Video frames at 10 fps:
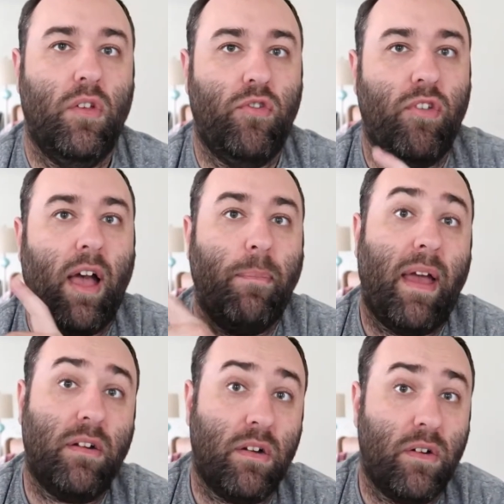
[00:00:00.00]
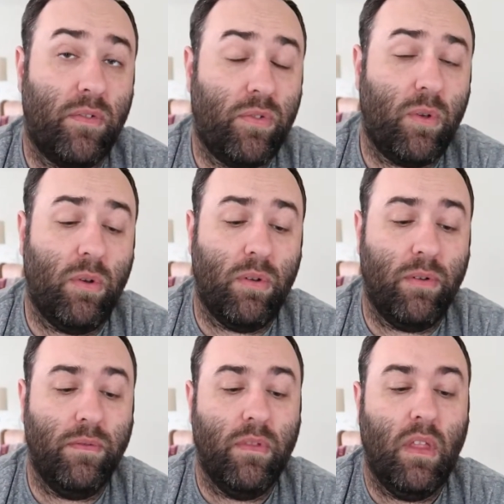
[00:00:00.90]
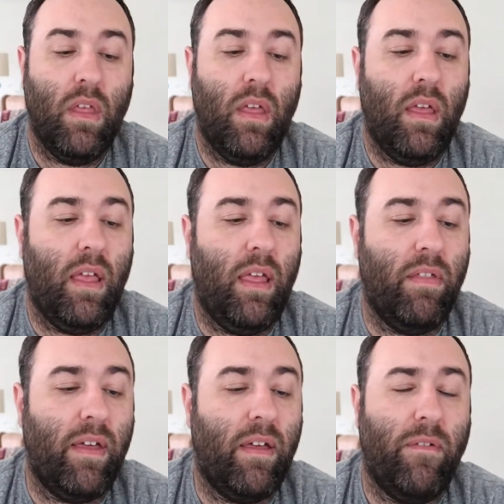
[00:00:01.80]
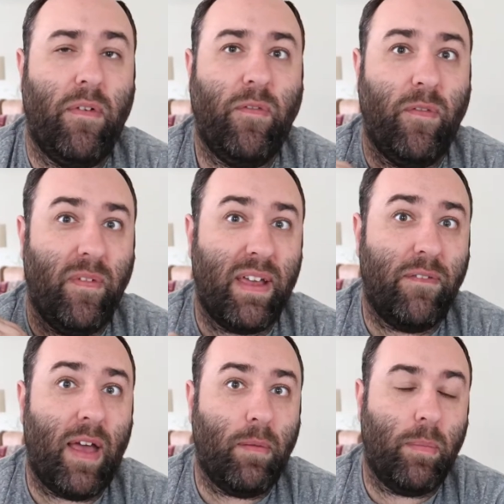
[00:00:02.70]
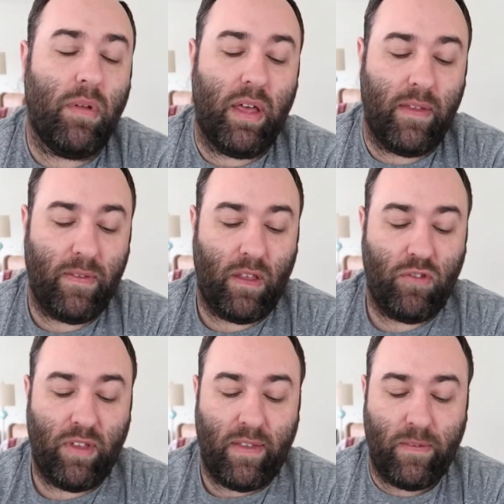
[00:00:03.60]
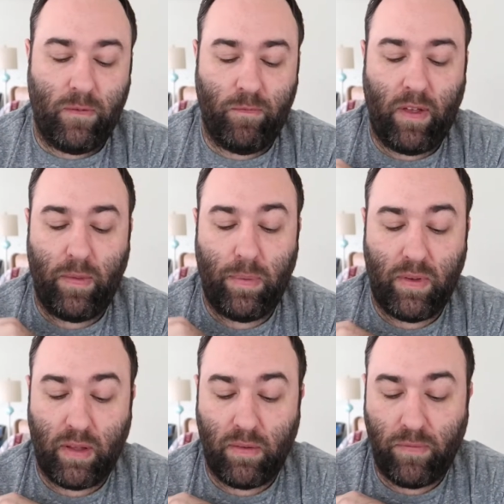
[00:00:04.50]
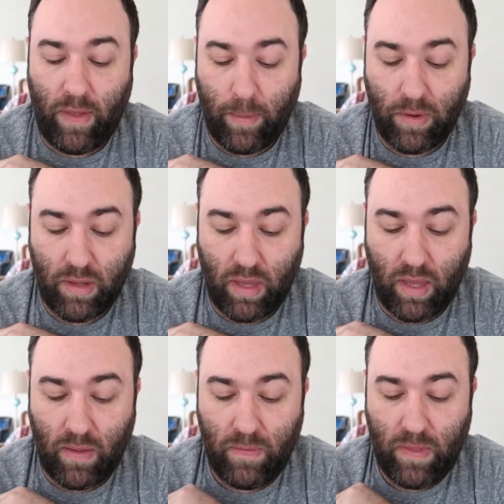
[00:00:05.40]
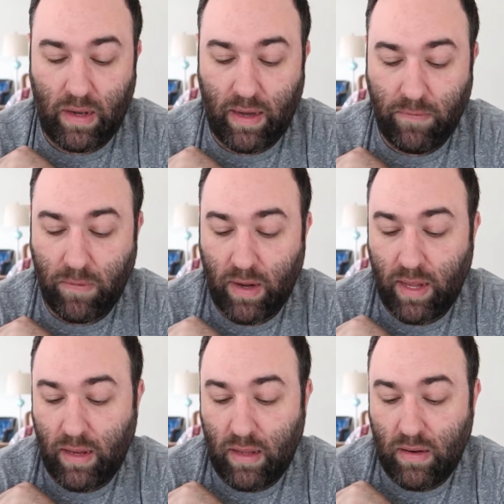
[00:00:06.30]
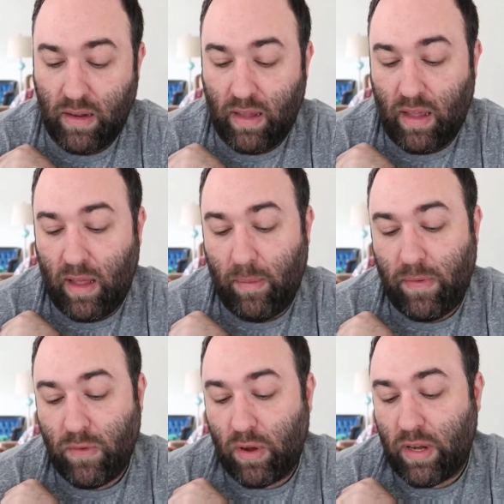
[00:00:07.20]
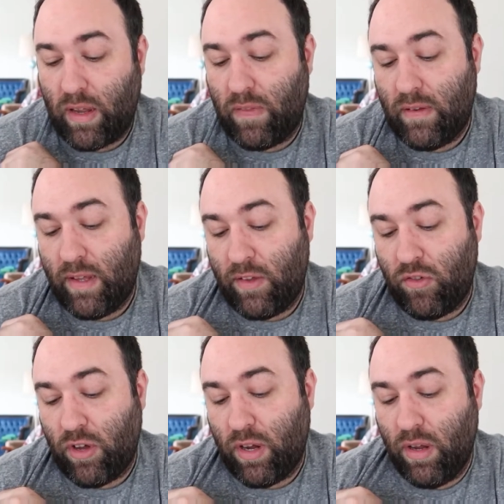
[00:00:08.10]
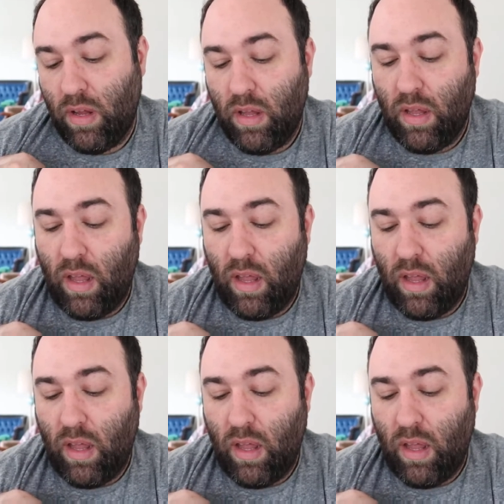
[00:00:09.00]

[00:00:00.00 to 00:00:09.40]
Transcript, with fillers: shop after school and like a fabric place, and she hasn't found a particular fabric yet. And then Nephrite is targeting the teacher.